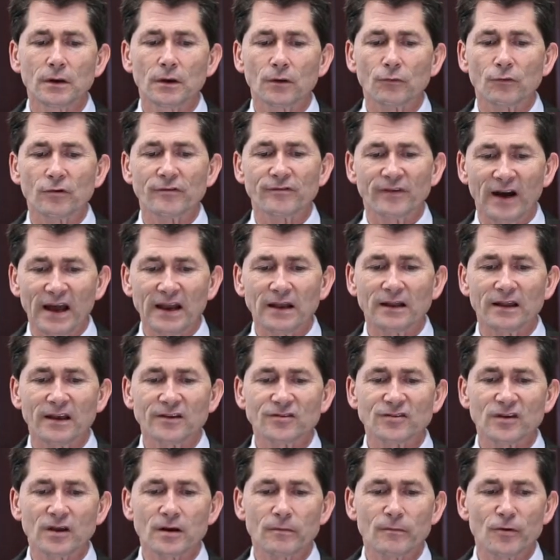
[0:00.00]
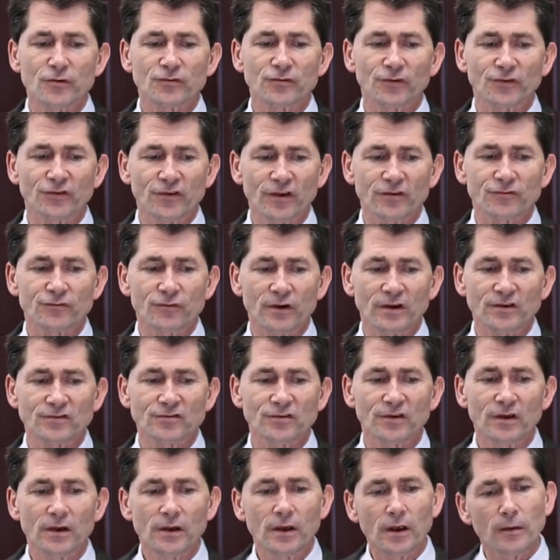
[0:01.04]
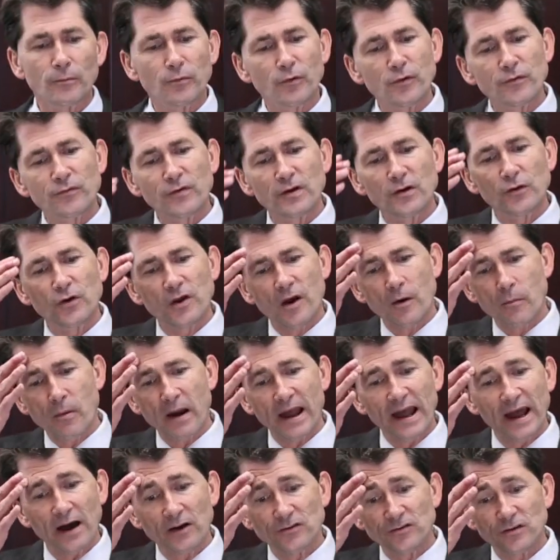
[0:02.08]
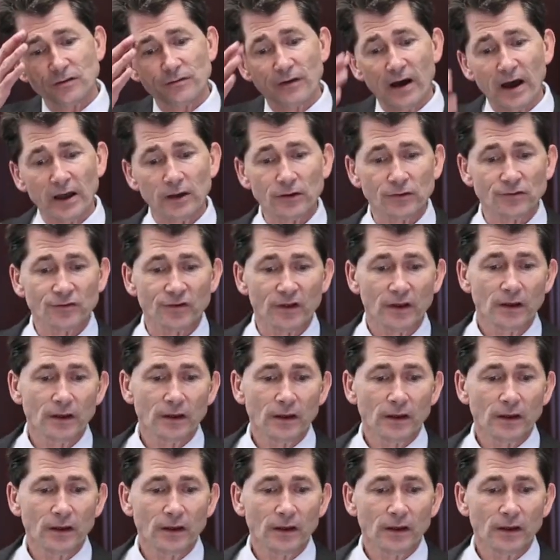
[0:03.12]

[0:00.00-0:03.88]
revitalizing commercial districts, improving nearby housing values,